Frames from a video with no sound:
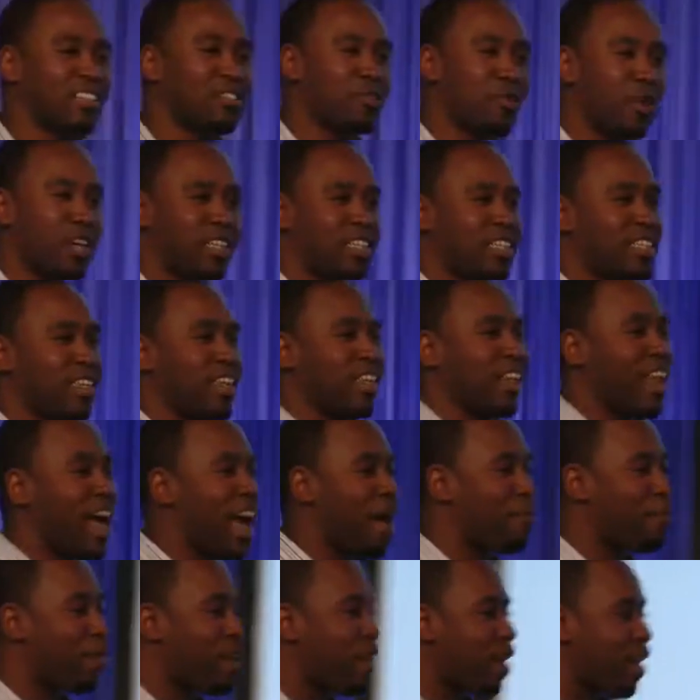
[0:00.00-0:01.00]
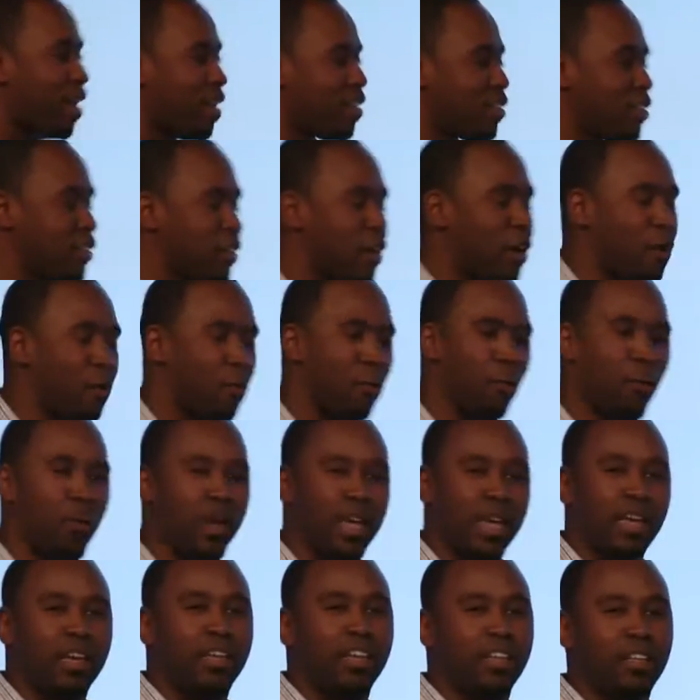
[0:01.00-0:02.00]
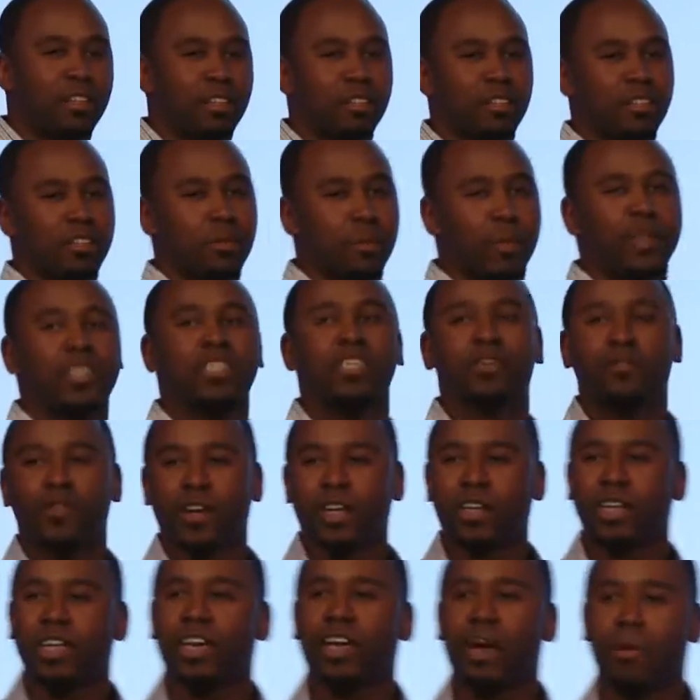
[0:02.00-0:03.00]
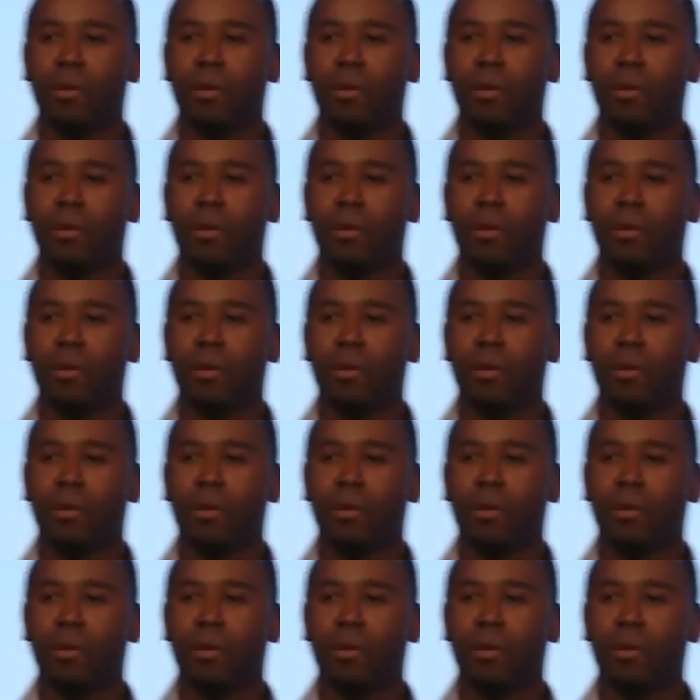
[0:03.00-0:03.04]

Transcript: this question a lot because, you know, we specifically